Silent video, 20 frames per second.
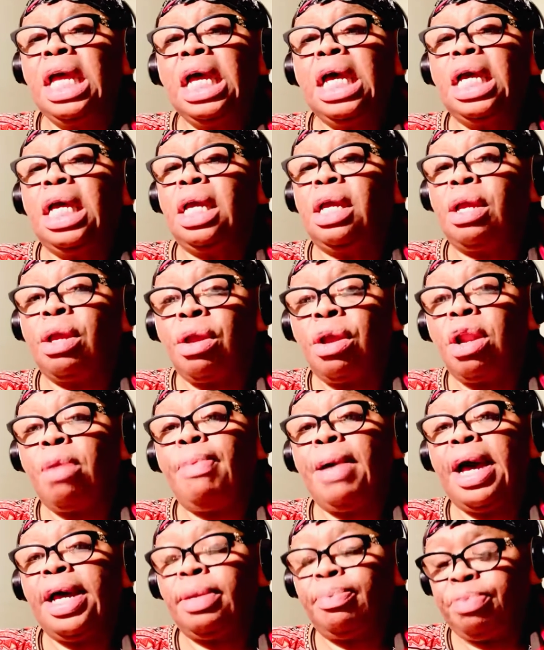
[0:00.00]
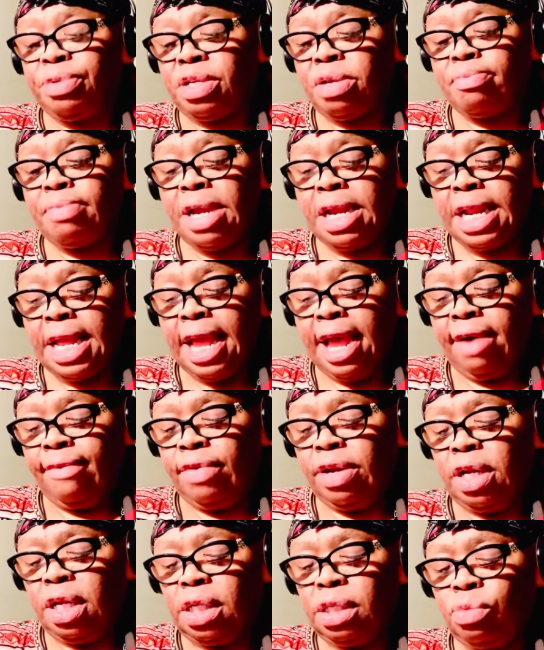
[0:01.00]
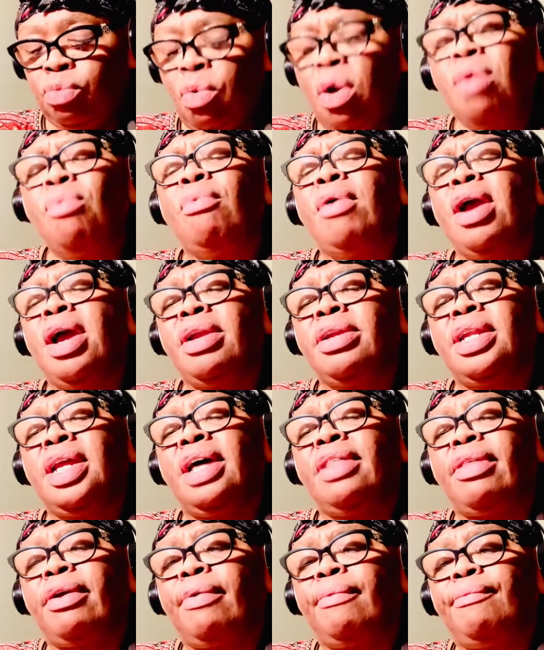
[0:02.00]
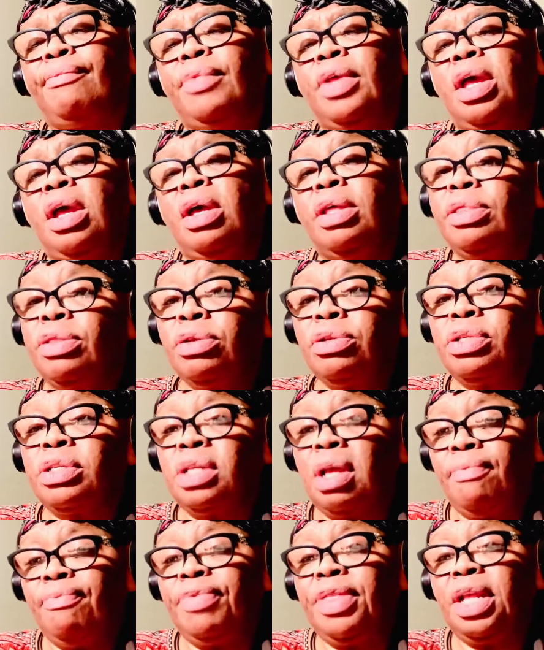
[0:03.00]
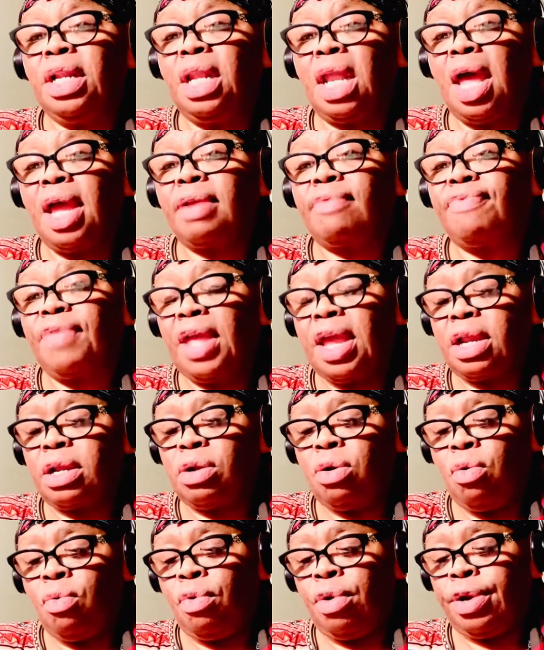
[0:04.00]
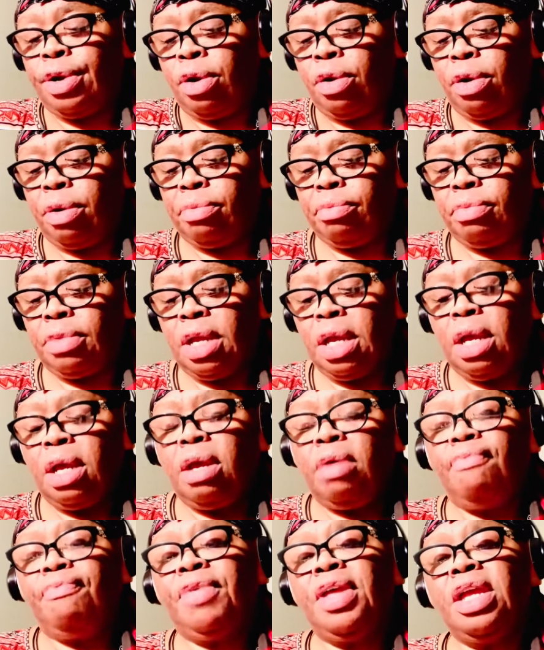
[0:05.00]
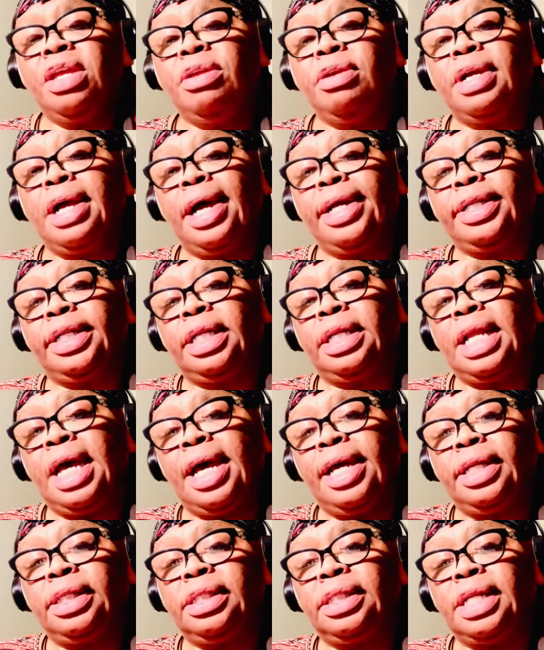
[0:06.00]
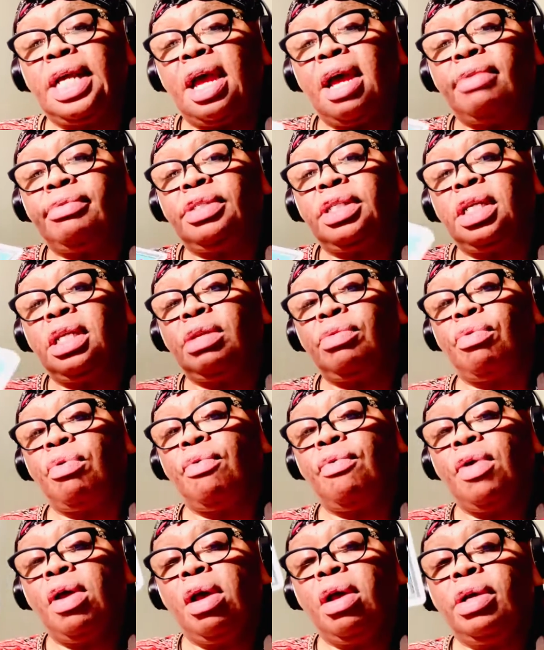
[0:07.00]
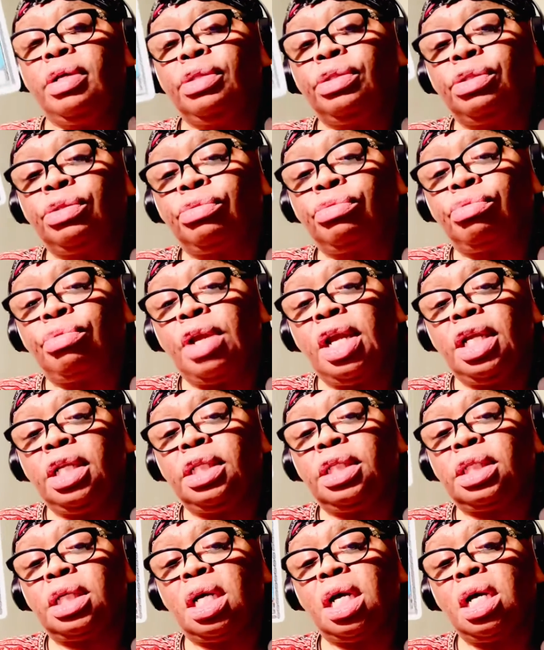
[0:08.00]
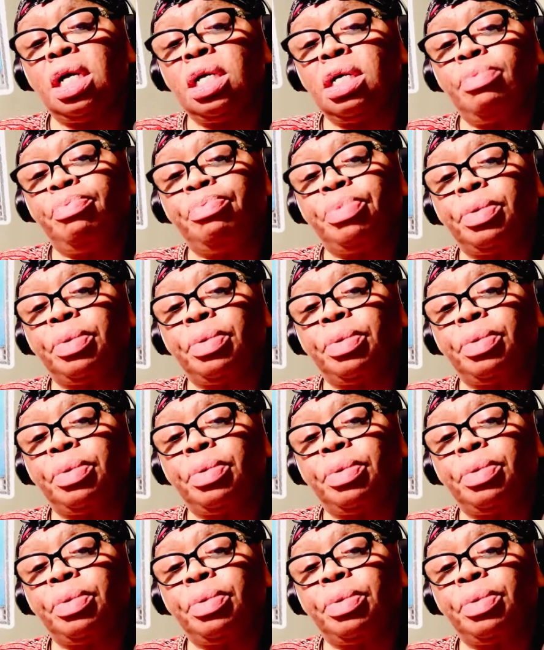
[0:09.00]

hearing about it, somebody having it. One way or another, there's something like that going on. Then you got the Knight of Staves in the room, straight up.